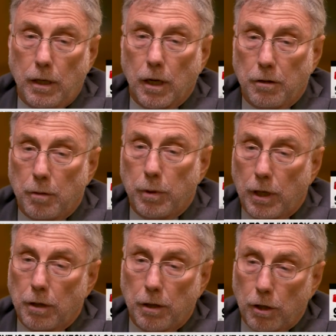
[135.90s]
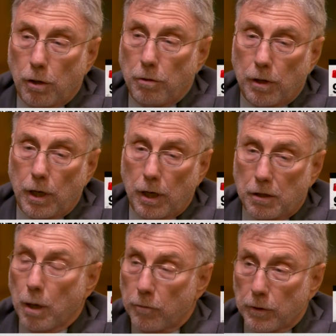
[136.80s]
he does it because he knows that it's
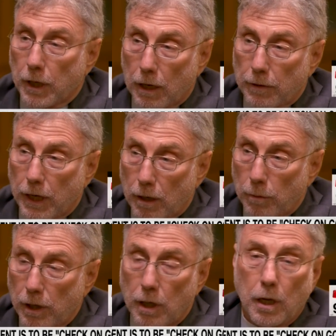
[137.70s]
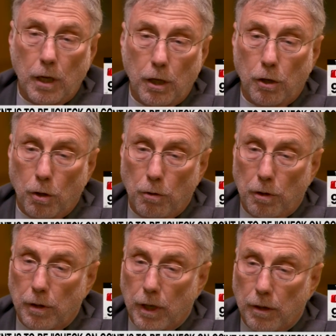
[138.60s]
helpful to have an enemy. He
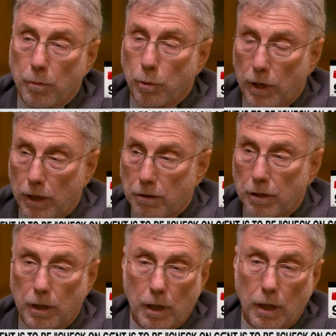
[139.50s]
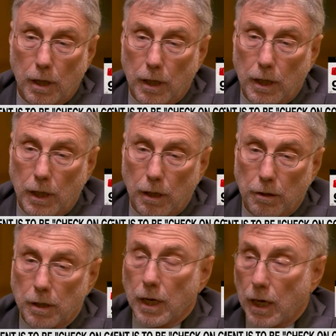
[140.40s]
knows that the press
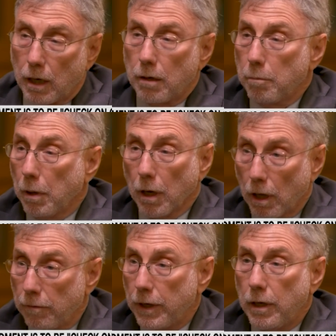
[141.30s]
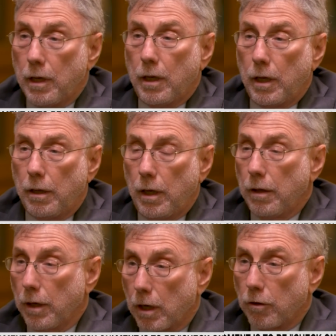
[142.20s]
is not beloved
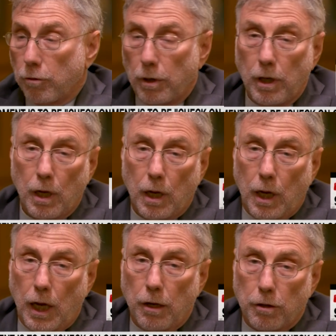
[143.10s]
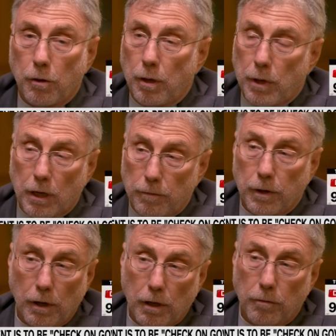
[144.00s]
in the country, and so they make a
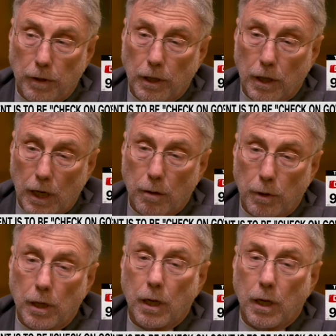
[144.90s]
very convenient enemy.